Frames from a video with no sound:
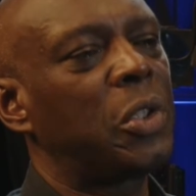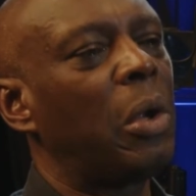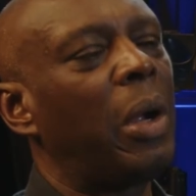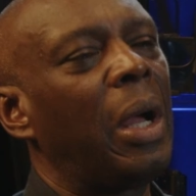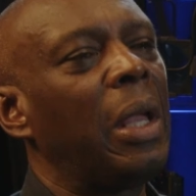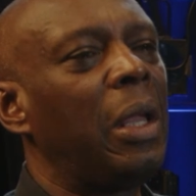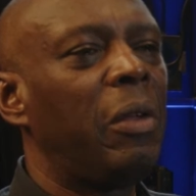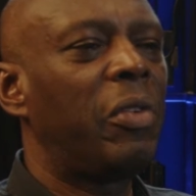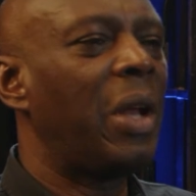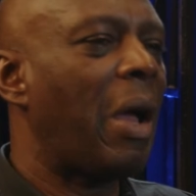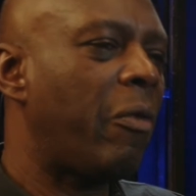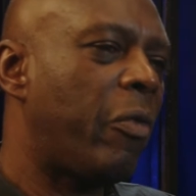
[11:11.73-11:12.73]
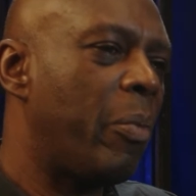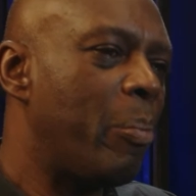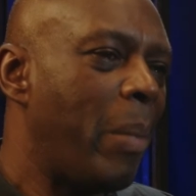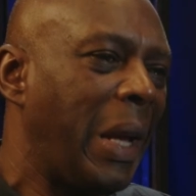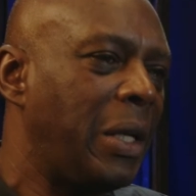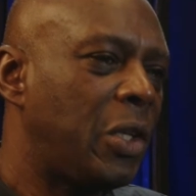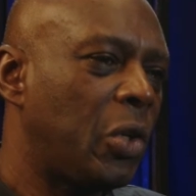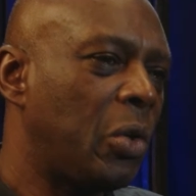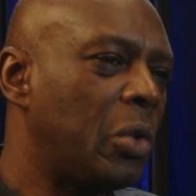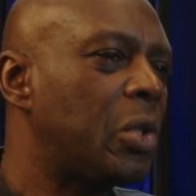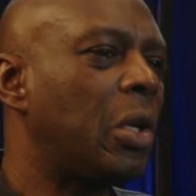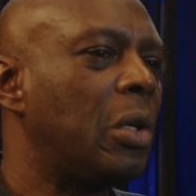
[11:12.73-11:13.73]
So I even have
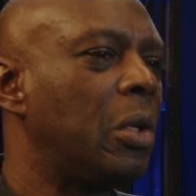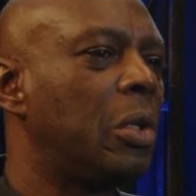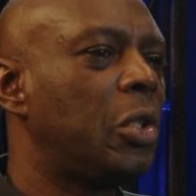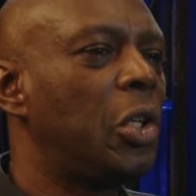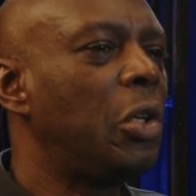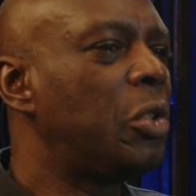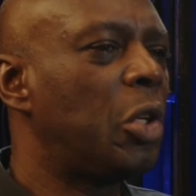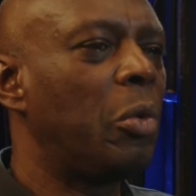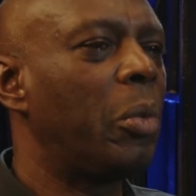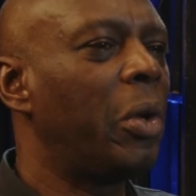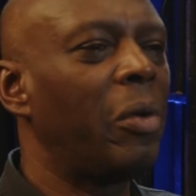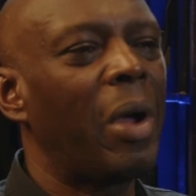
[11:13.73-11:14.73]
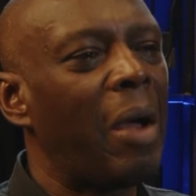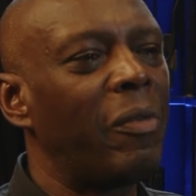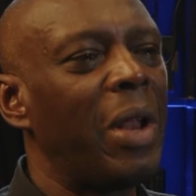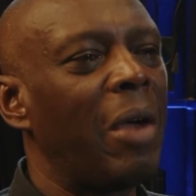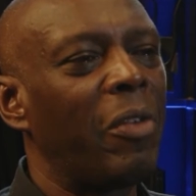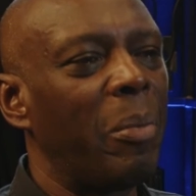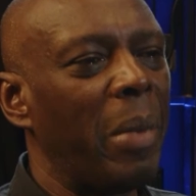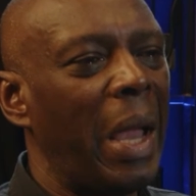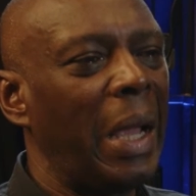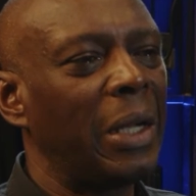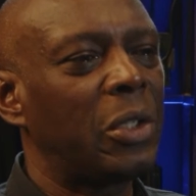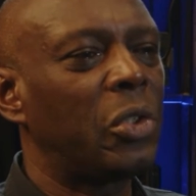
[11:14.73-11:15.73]
mentors on YouTube who I've never
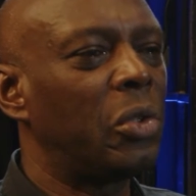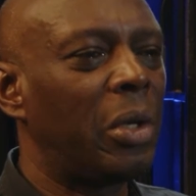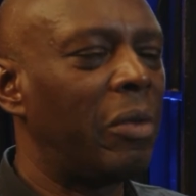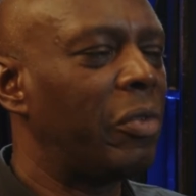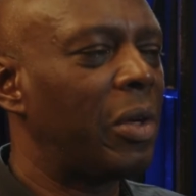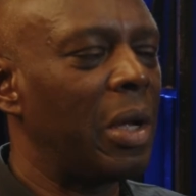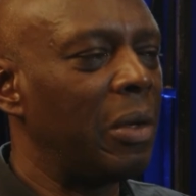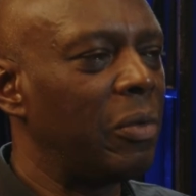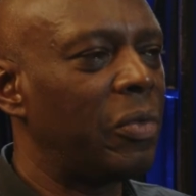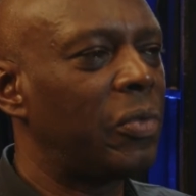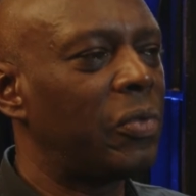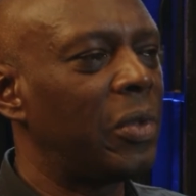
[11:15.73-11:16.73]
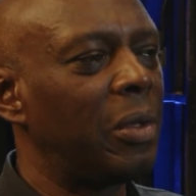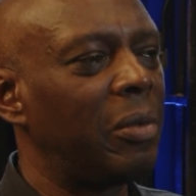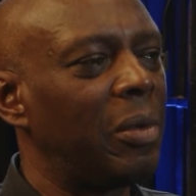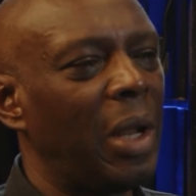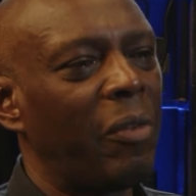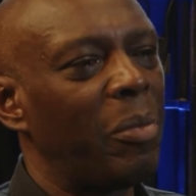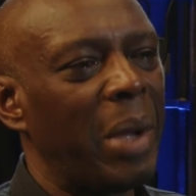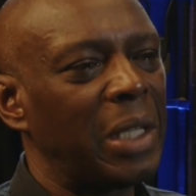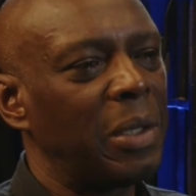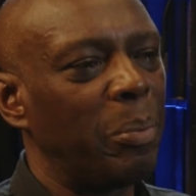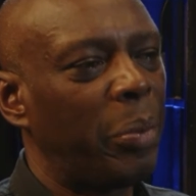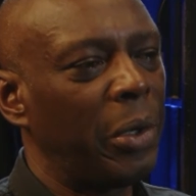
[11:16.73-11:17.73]
met, or I've kind of never
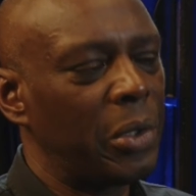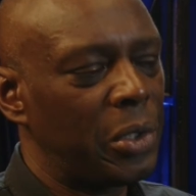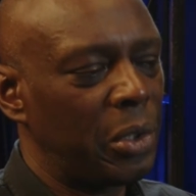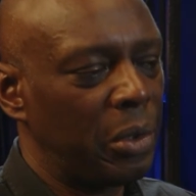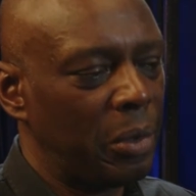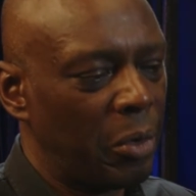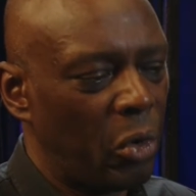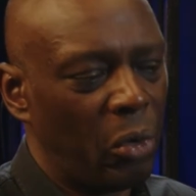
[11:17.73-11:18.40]
met in person,